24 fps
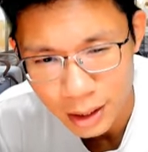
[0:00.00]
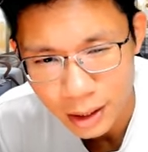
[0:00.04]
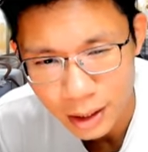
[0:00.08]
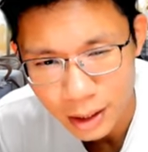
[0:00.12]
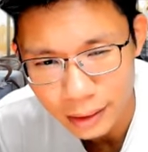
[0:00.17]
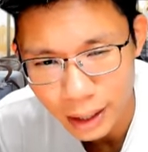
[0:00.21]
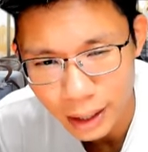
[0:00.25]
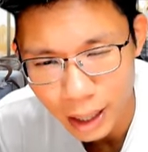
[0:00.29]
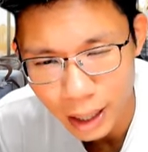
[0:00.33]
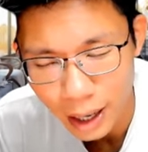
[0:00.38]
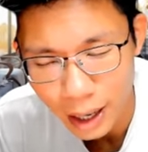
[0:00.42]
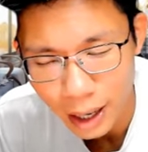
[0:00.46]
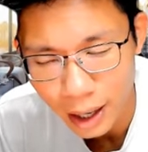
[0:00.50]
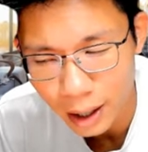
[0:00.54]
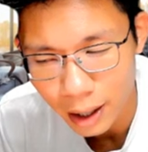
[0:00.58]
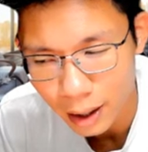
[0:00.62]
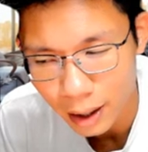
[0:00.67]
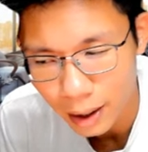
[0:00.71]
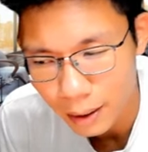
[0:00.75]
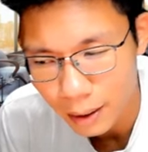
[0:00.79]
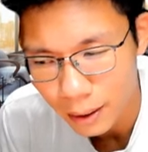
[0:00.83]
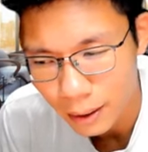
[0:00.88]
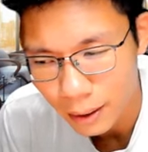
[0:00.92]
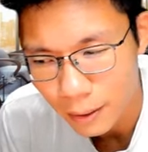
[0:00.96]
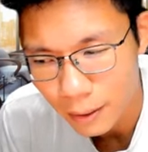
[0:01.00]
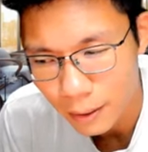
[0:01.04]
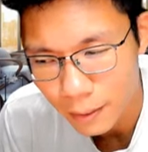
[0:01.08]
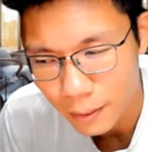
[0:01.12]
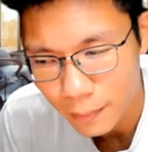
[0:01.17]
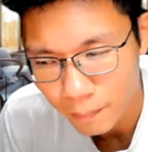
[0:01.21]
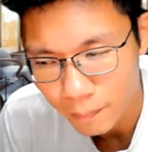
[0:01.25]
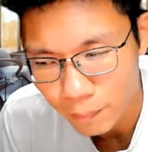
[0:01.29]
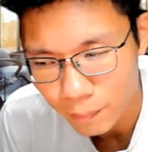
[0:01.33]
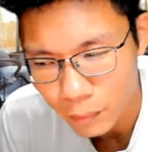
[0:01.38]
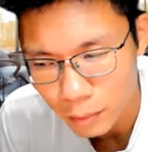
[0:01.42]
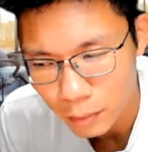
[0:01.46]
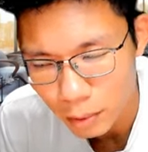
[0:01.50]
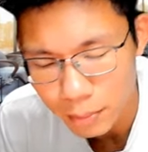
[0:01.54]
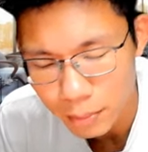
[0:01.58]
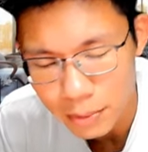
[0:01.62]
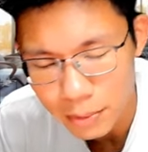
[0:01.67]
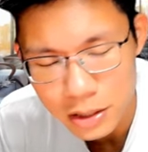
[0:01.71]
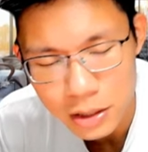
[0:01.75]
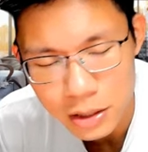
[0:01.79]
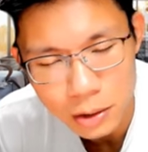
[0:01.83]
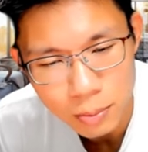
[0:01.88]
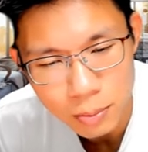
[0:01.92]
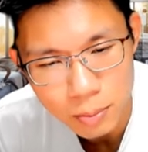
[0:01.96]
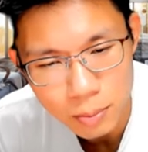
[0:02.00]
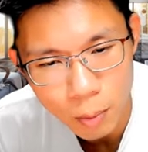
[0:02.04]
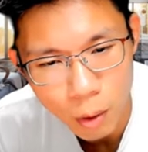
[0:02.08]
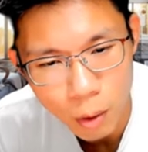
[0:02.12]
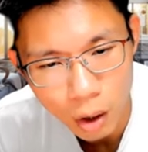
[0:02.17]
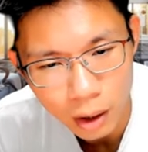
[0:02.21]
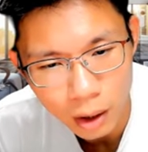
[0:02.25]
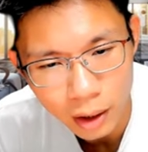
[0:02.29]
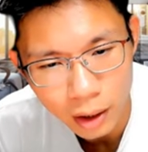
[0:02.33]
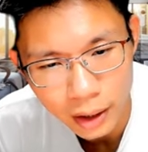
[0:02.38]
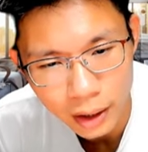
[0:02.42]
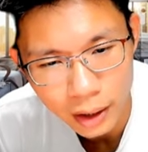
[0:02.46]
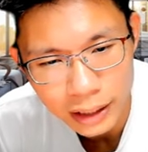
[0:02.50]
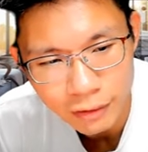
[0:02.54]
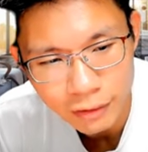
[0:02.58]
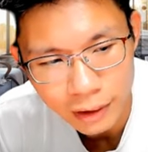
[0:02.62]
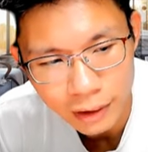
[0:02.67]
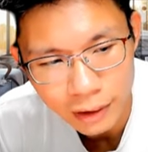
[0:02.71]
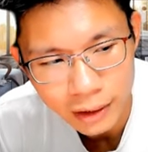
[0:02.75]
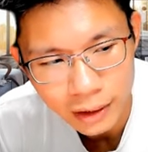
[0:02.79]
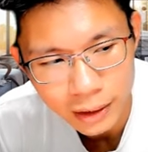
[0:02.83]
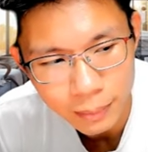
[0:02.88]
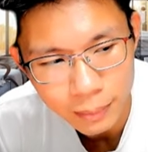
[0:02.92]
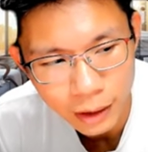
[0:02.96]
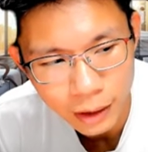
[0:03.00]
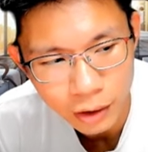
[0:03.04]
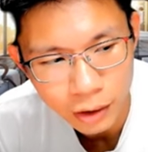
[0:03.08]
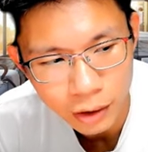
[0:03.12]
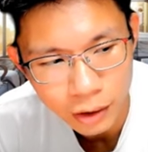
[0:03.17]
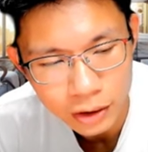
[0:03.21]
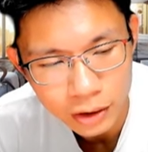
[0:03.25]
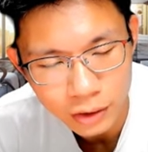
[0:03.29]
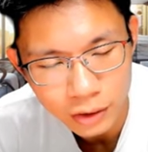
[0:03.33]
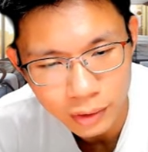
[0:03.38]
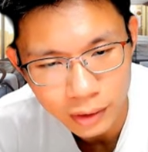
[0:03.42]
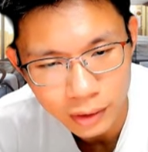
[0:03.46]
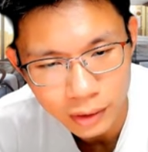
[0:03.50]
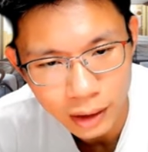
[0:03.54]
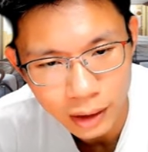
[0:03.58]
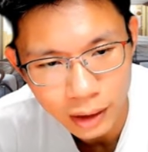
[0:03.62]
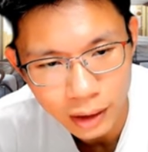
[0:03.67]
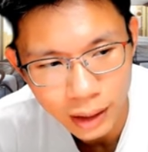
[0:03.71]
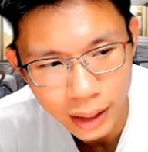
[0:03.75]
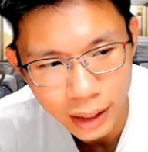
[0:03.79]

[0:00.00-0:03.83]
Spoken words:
They are probably smaller even because of the